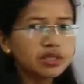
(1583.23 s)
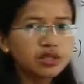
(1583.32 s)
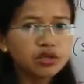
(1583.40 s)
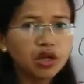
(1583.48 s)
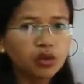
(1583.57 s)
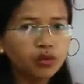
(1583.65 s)
the
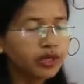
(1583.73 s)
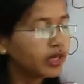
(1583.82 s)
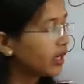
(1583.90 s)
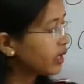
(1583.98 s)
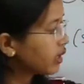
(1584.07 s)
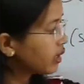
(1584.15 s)
salt we
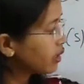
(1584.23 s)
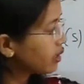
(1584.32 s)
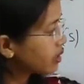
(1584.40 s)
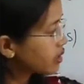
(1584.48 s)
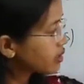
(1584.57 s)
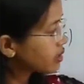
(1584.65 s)
get here,
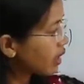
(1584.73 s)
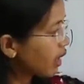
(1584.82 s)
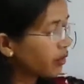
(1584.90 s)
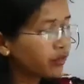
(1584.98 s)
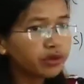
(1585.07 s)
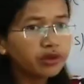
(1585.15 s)
it is
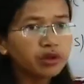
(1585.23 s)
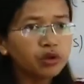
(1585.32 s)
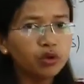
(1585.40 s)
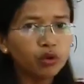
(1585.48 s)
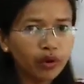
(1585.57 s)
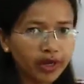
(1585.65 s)
iron
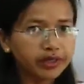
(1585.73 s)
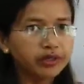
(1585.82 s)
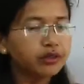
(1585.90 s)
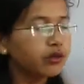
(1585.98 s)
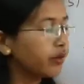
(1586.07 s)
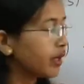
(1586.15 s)
chloride.
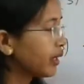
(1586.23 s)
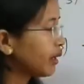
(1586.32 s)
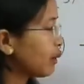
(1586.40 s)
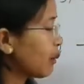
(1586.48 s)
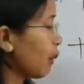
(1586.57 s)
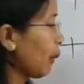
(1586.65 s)

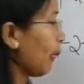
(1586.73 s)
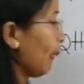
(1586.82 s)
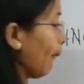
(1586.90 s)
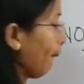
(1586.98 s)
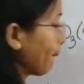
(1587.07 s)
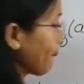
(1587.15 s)
Alright.
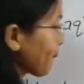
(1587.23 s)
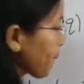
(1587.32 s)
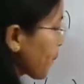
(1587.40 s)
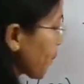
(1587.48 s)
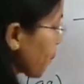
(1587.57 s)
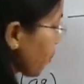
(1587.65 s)

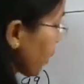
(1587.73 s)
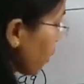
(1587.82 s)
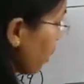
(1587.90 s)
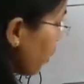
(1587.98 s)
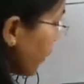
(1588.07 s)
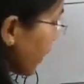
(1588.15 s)

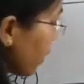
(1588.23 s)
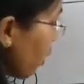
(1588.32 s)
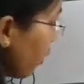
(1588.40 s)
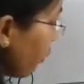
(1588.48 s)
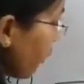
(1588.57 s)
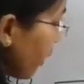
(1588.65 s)
Or we
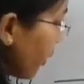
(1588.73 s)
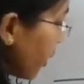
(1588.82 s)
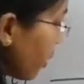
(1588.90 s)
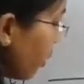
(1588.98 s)
call ferric